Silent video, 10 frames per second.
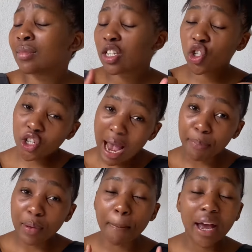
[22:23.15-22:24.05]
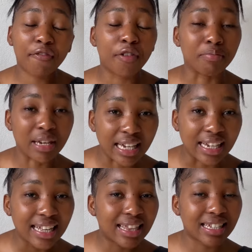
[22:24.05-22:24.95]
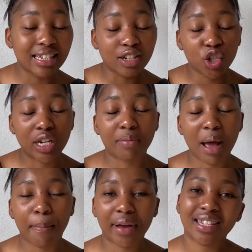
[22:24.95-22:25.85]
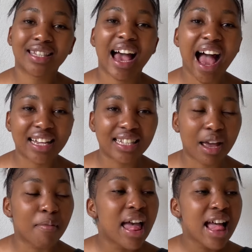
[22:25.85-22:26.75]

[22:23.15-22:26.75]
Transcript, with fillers: sharp but for me this is literally my best item